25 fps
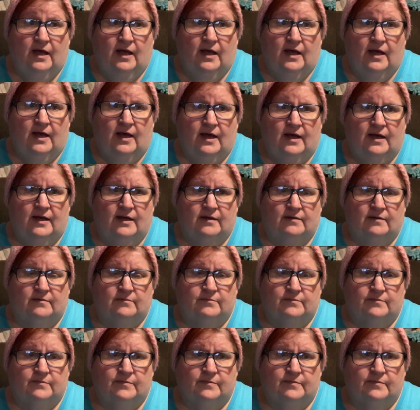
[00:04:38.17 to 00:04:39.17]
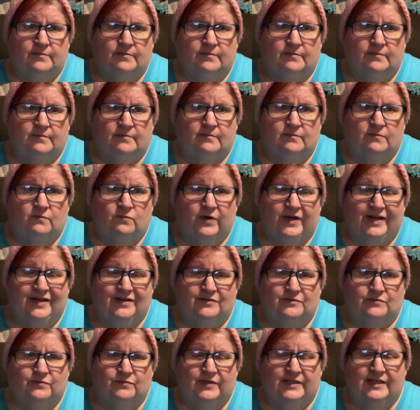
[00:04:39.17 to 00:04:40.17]
I
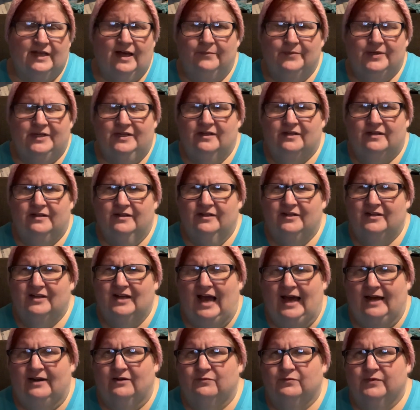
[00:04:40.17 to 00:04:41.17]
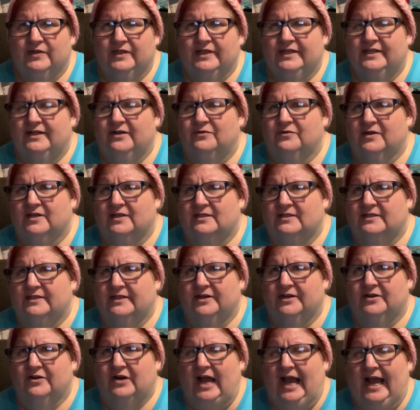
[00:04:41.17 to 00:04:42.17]
don't
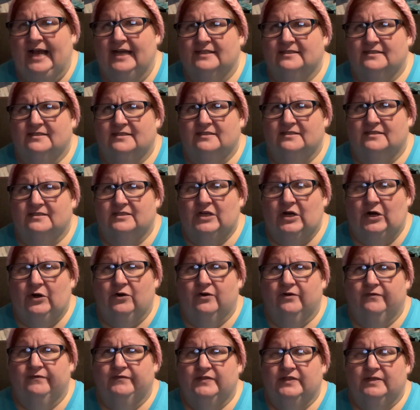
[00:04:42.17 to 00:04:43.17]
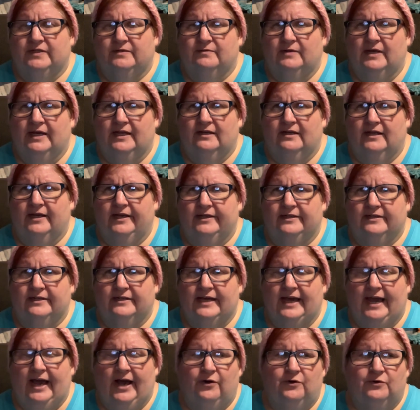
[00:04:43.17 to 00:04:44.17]
consider hats and scarves and
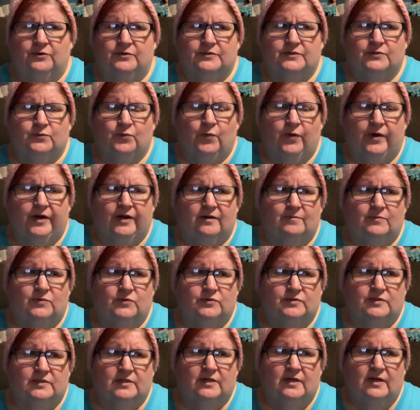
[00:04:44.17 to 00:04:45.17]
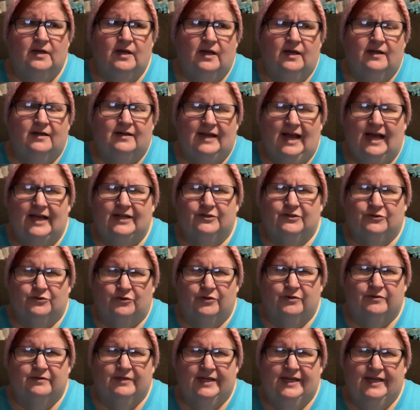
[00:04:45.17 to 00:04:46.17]
cowls wearables. Not
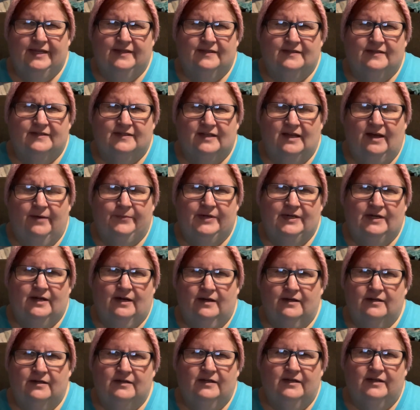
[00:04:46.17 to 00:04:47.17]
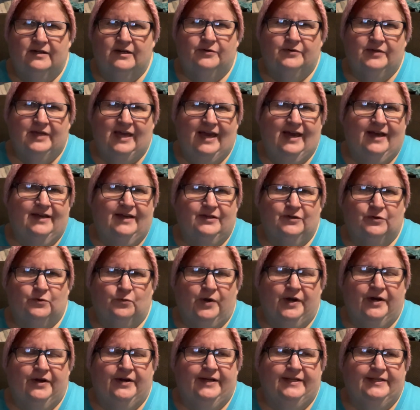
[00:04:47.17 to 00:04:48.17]
truly in this. I mean, yeah, you're
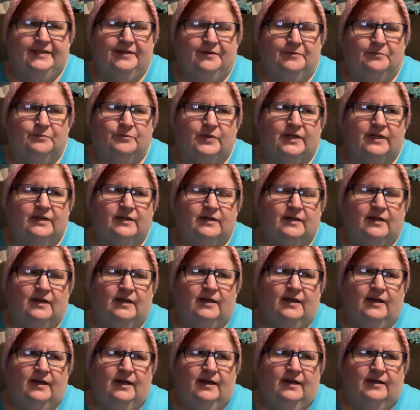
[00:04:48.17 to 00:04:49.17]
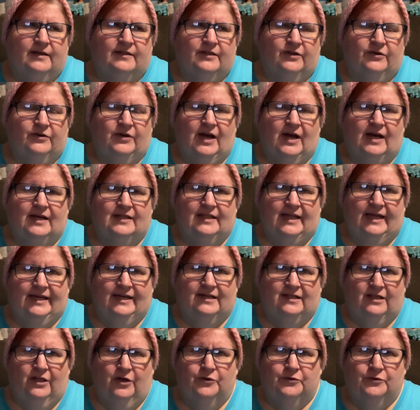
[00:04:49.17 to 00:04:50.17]
wearing them, but they're not like
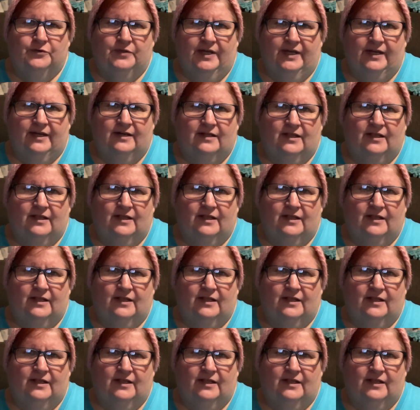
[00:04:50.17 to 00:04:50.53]
clothing.